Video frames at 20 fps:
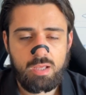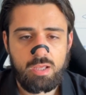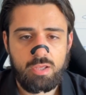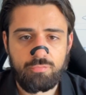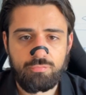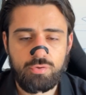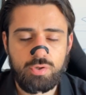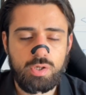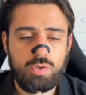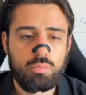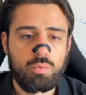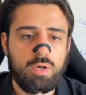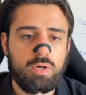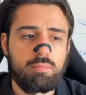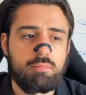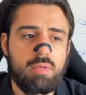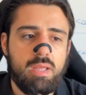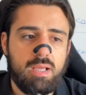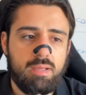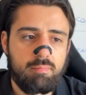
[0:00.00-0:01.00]
if you really want to
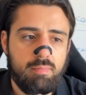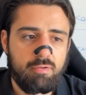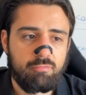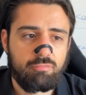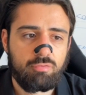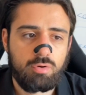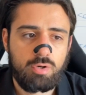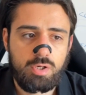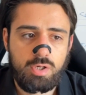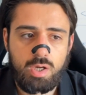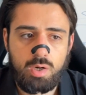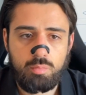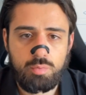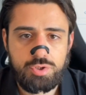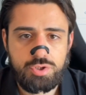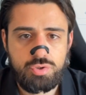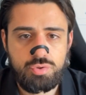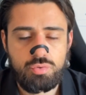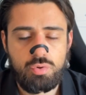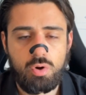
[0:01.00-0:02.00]
make a man fall in love
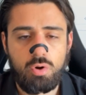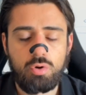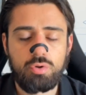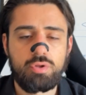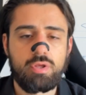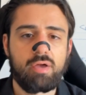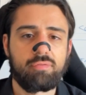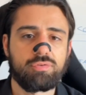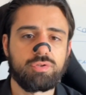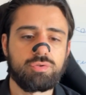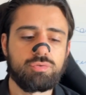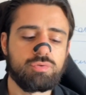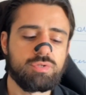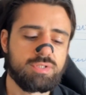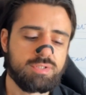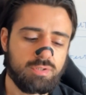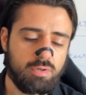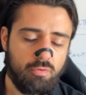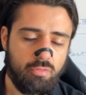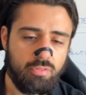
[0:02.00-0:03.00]
with you, all you have to do is
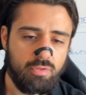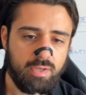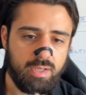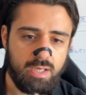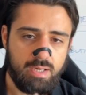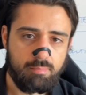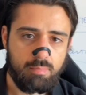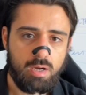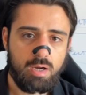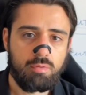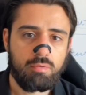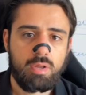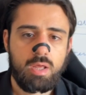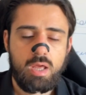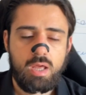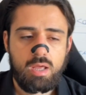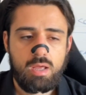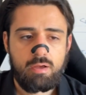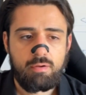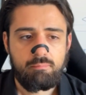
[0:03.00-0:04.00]
start thinking about
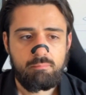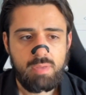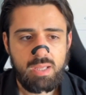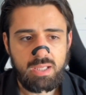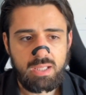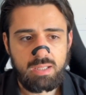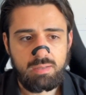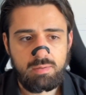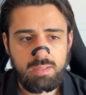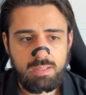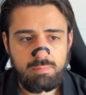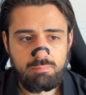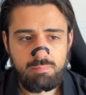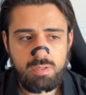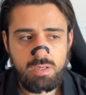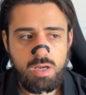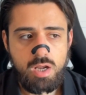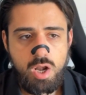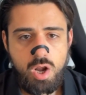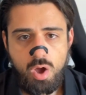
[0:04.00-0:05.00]
making him
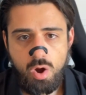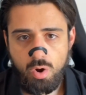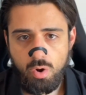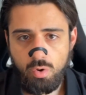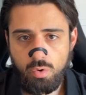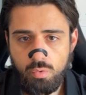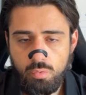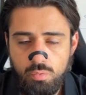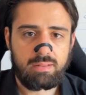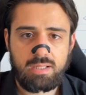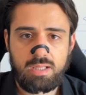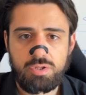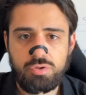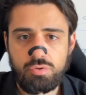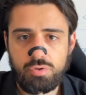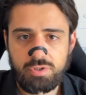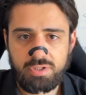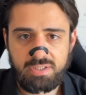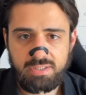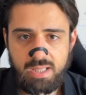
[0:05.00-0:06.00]
know that
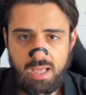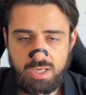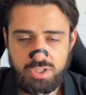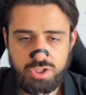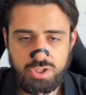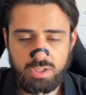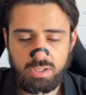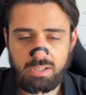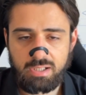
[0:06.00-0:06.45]
you're detaching.